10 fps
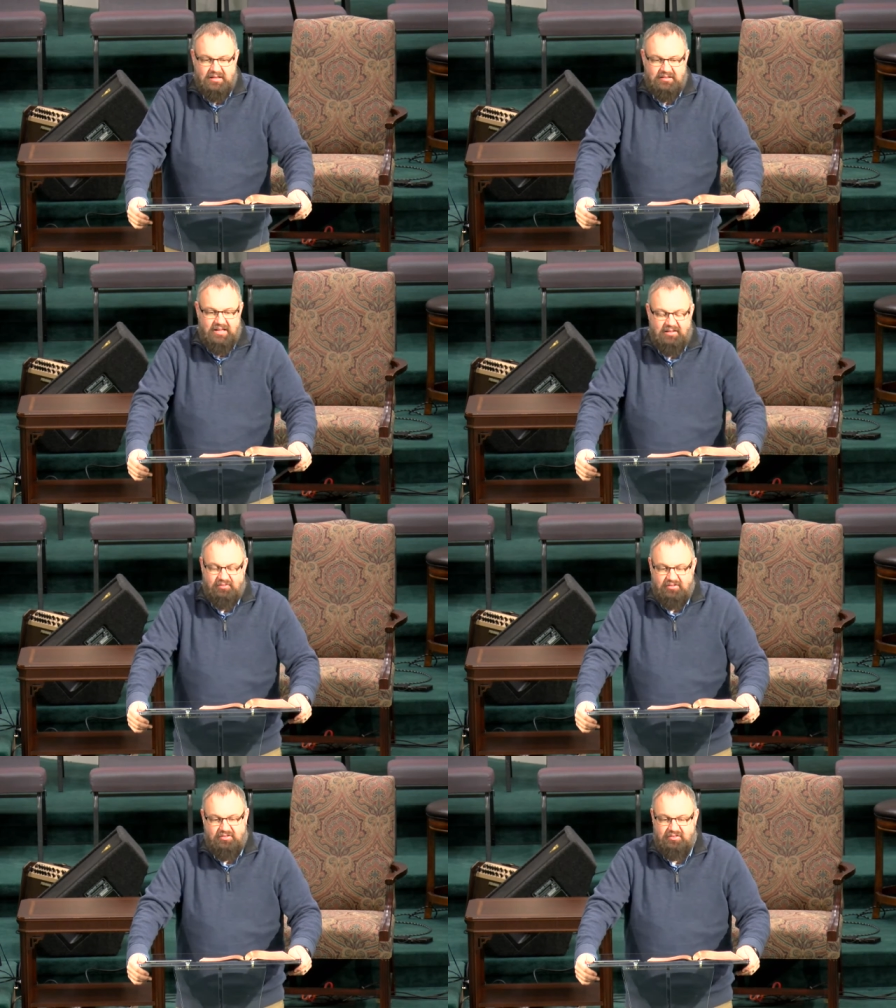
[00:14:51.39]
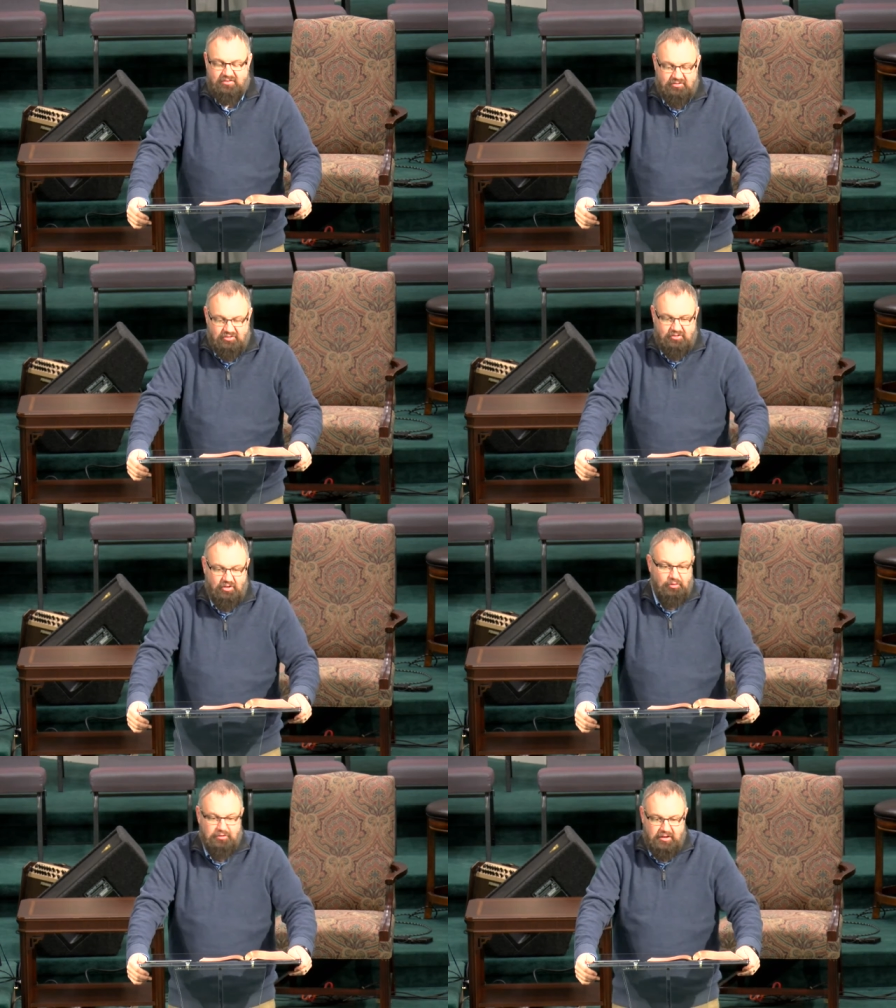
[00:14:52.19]
David's
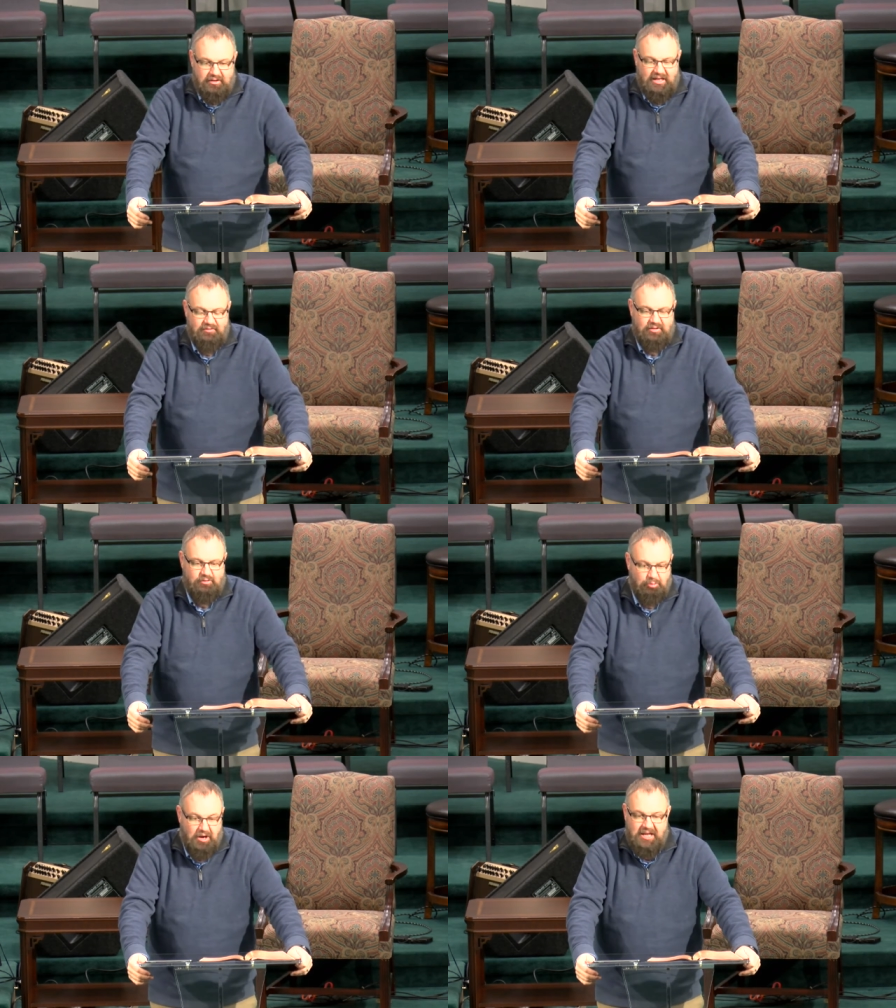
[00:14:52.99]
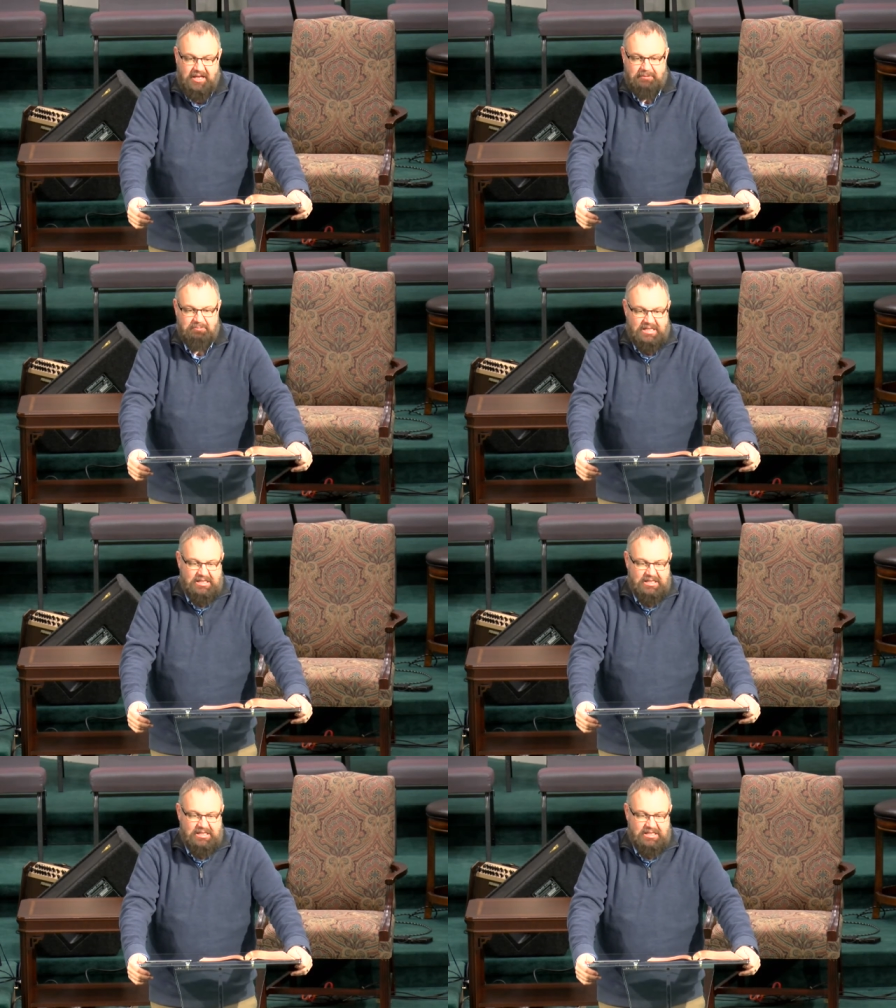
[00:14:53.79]
children, David's reign,